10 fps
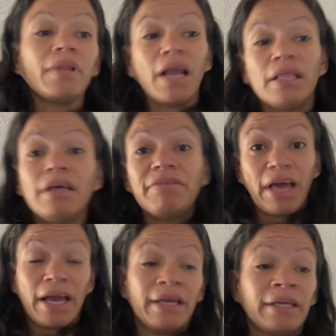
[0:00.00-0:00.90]
I love
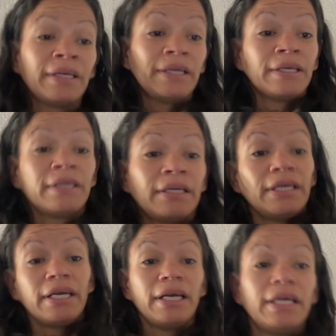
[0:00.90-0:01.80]
that.
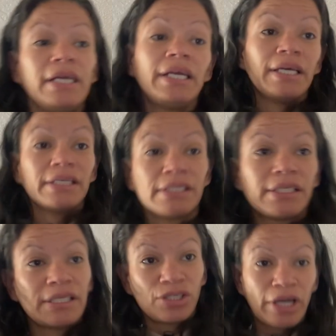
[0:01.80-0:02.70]
He
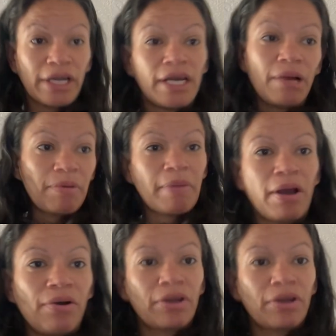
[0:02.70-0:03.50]
is trying to help him out.